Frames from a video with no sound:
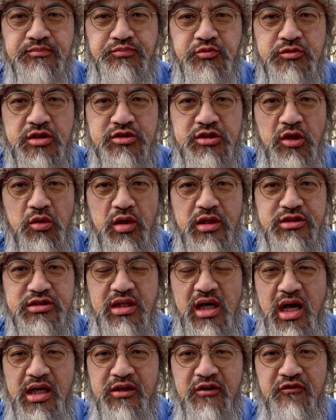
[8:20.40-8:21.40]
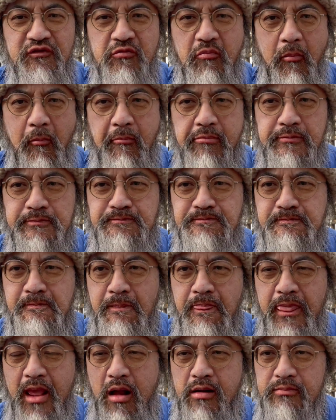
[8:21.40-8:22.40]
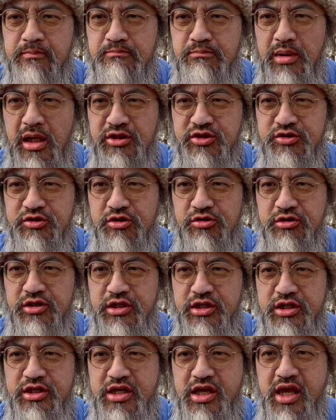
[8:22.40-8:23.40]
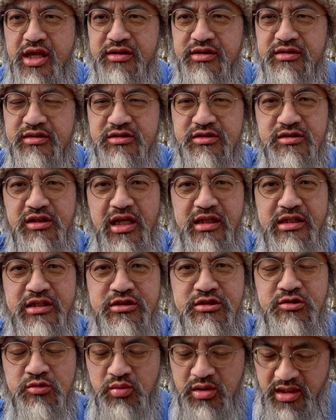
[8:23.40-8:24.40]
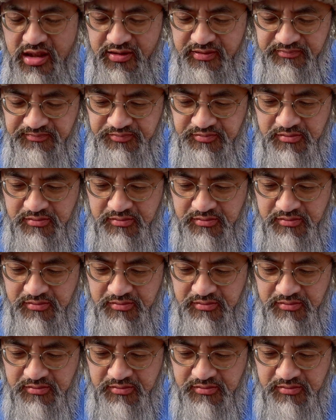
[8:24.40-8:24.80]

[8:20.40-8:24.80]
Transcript: So it's kind of mustardy and slightly sweet.